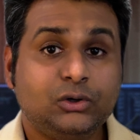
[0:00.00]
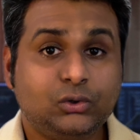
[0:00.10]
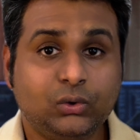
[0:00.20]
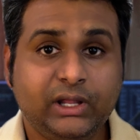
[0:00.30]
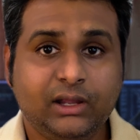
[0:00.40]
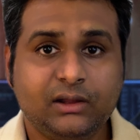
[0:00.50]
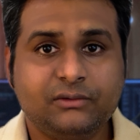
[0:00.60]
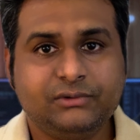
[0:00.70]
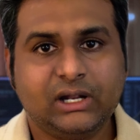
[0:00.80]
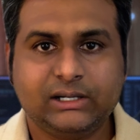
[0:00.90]

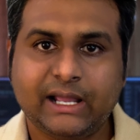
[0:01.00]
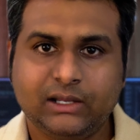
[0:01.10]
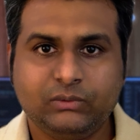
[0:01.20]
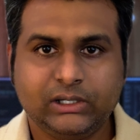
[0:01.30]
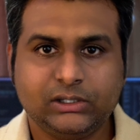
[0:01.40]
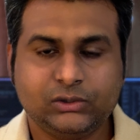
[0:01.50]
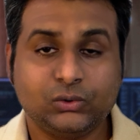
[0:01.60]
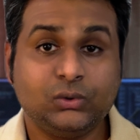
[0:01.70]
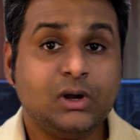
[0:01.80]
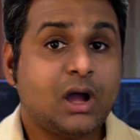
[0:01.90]
Today we are diving
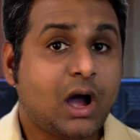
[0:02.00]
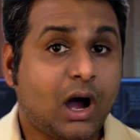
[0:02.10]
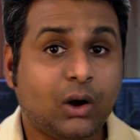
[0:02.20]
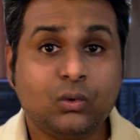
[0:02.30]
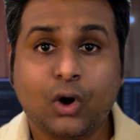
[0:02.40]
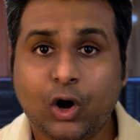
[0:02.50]
into how